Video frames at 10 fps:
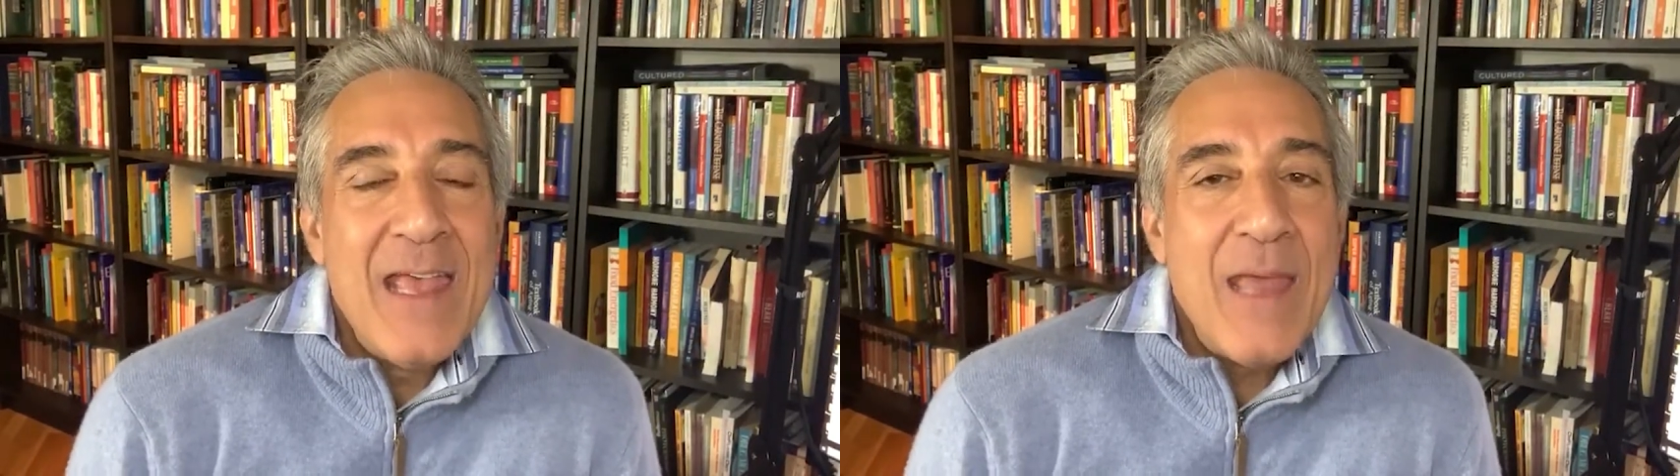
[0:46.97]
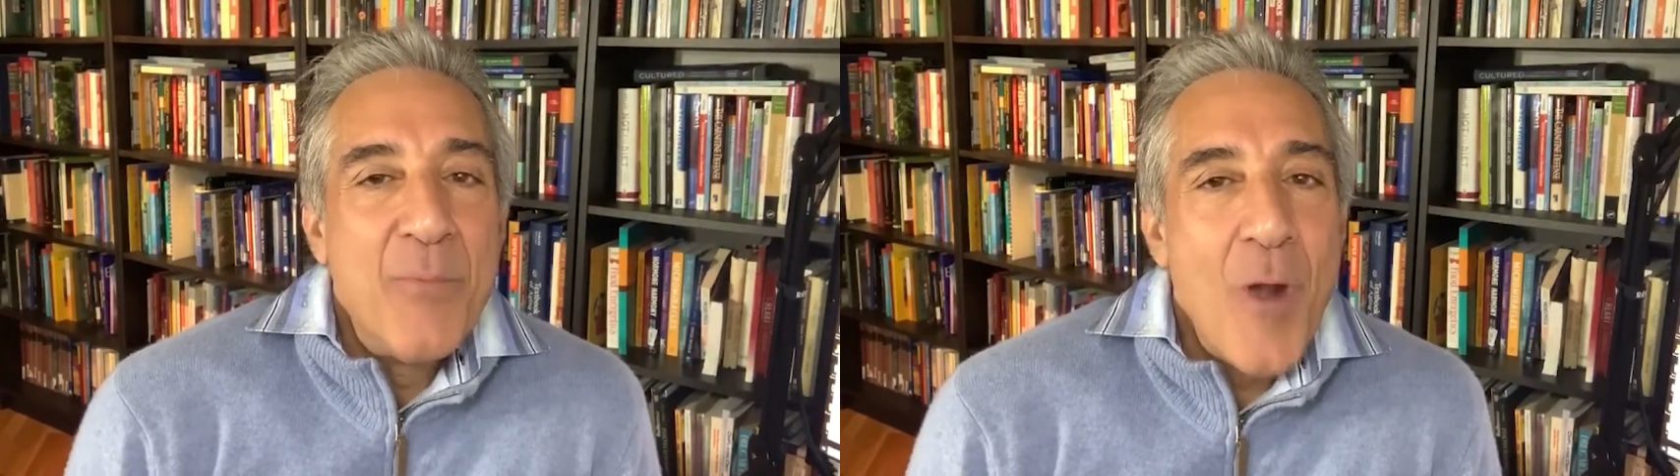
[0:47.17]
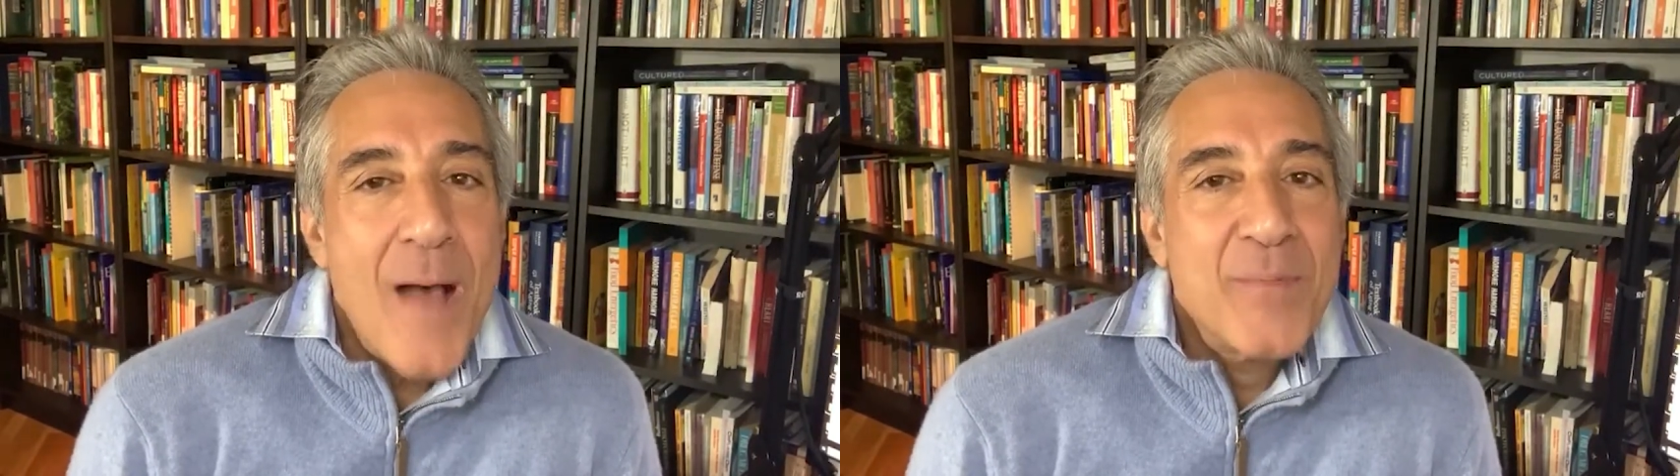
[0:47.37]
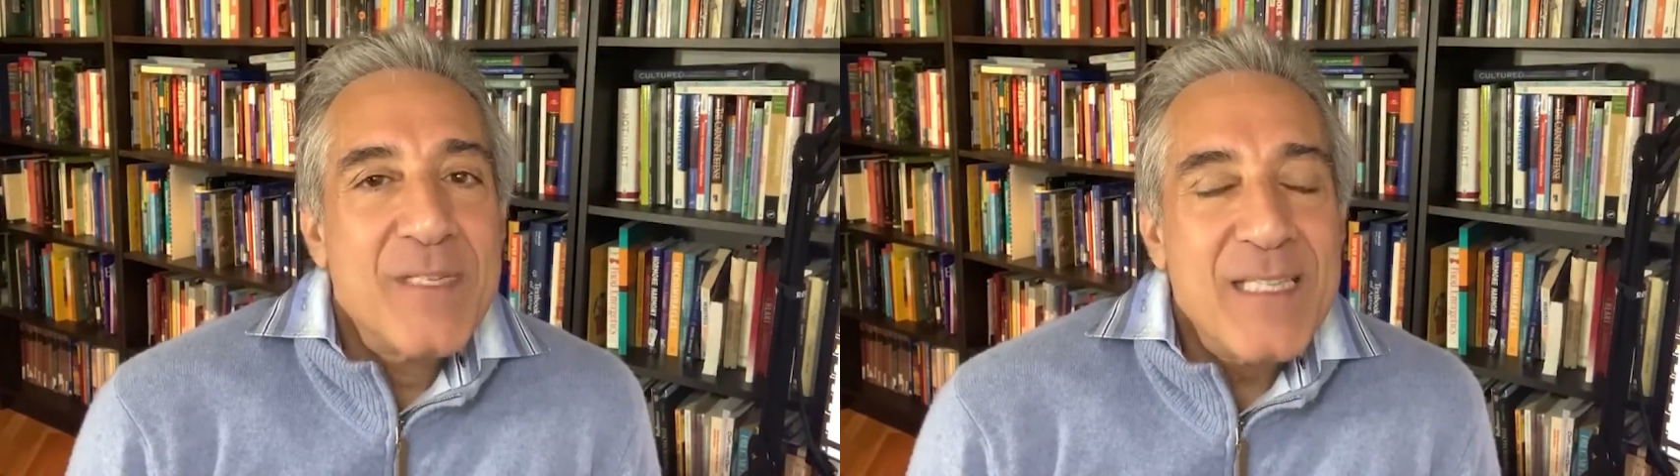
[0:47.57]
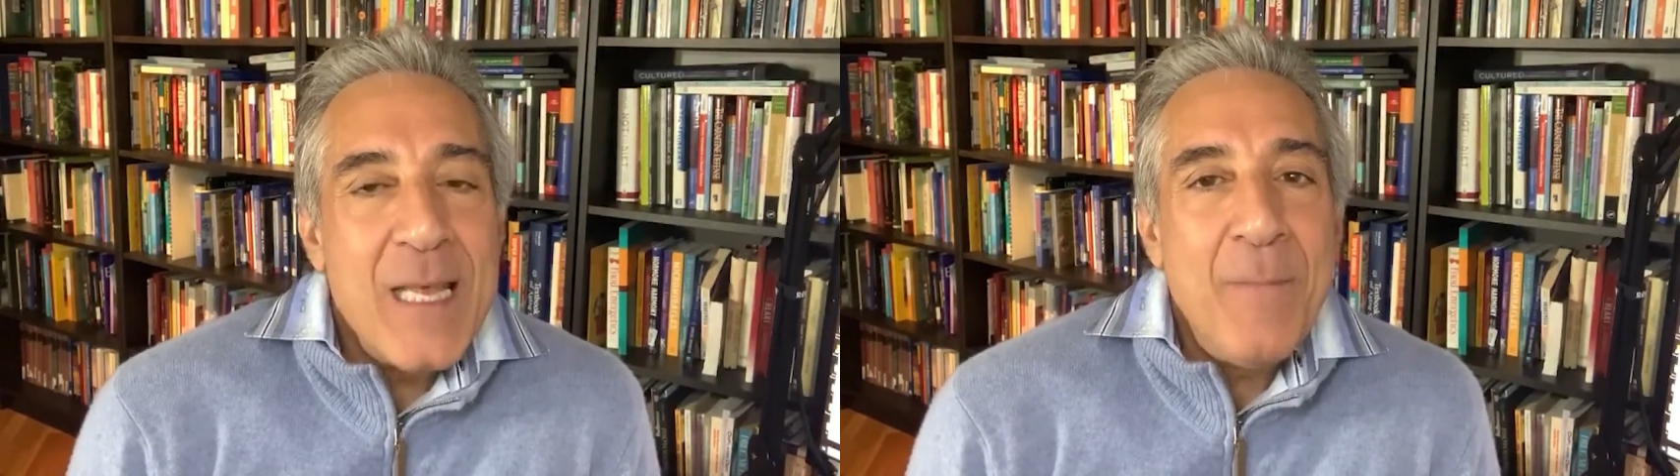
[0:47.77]
and problems
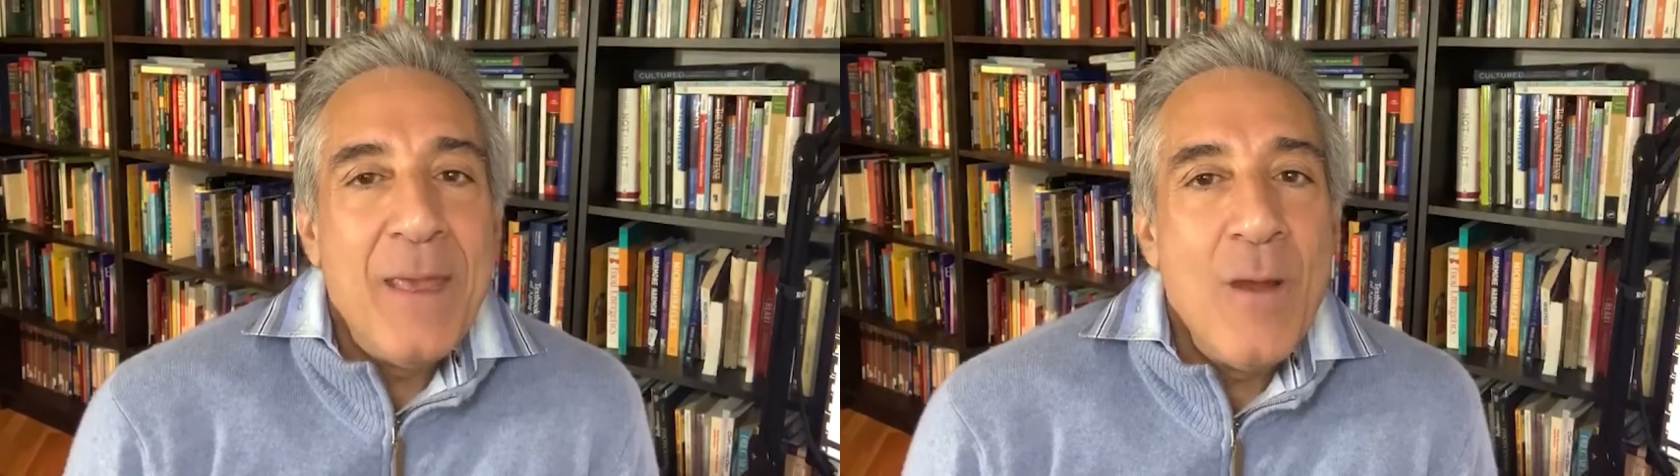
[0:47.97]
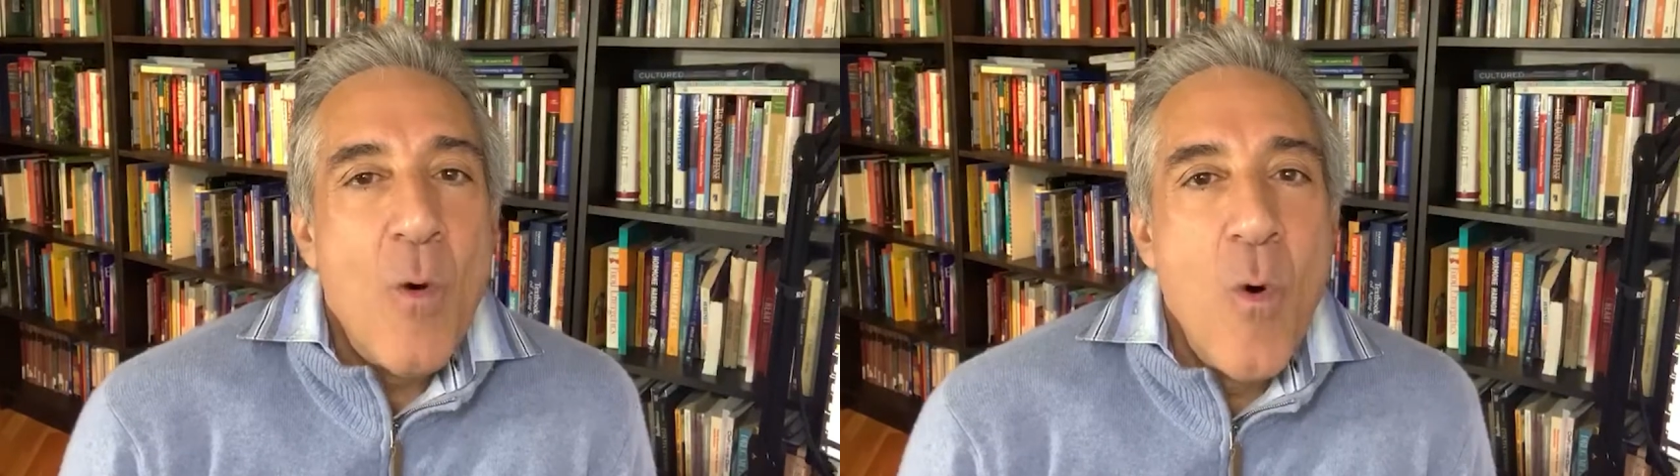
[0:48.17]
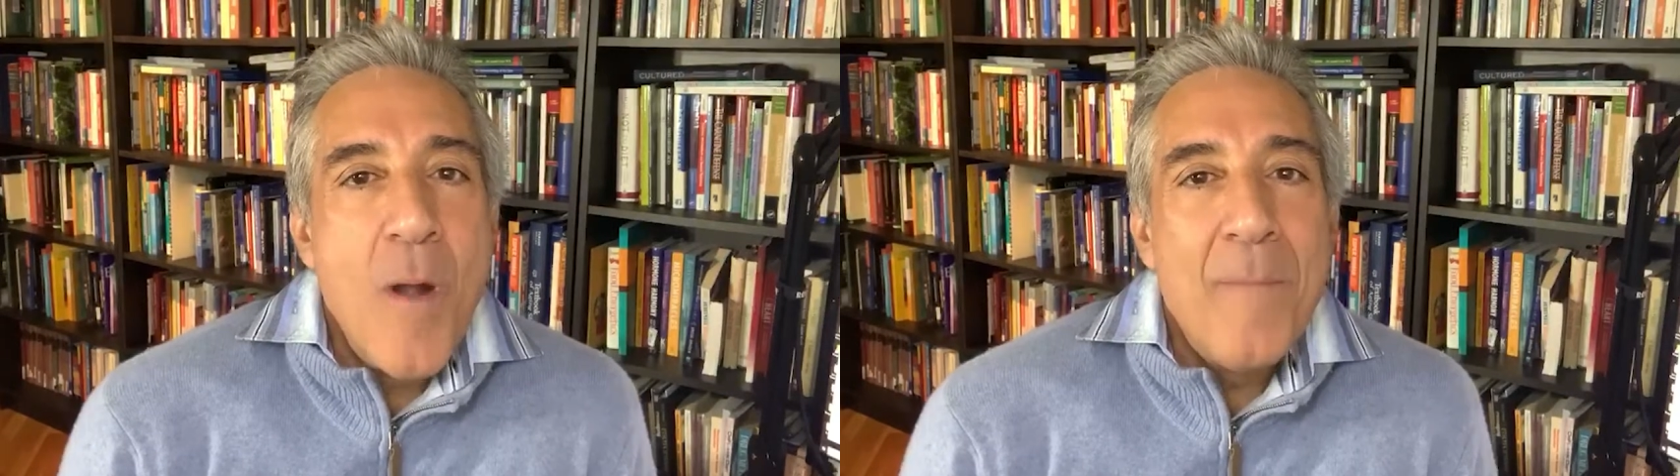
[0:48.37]
sleeping or